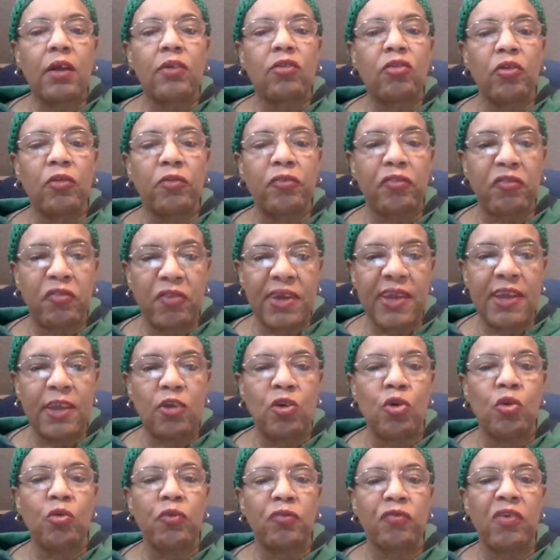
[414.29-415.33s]
to free
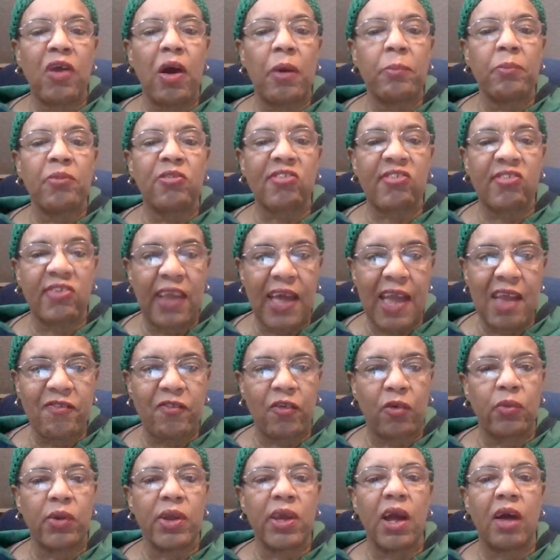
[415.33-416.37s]
you from
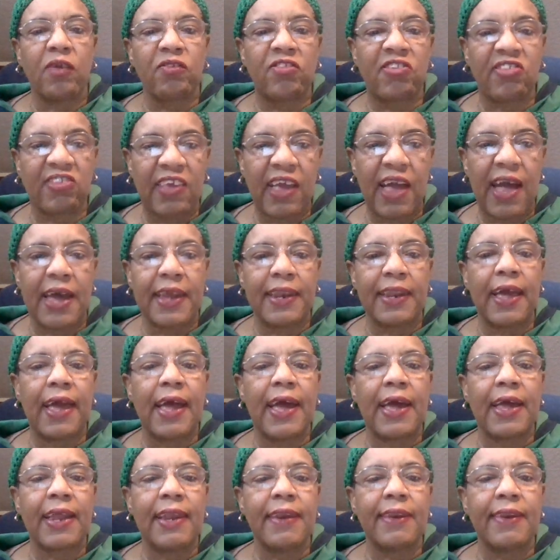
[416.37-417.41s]
slavery of sin
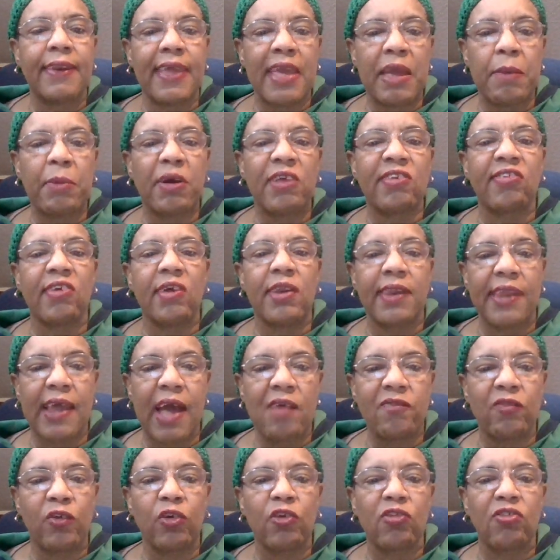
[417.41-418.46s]
and demons and
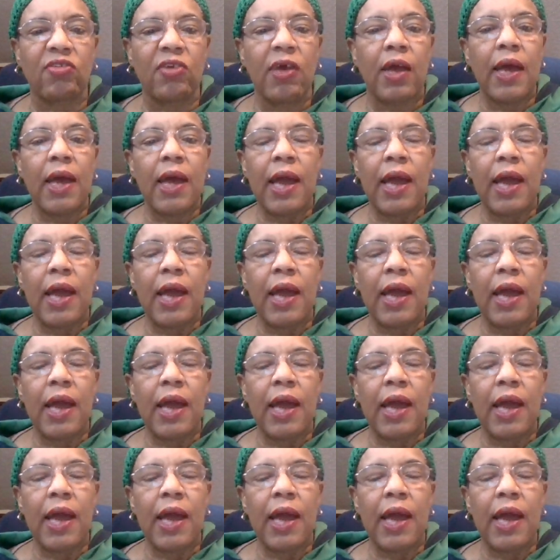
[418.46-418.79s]
devils.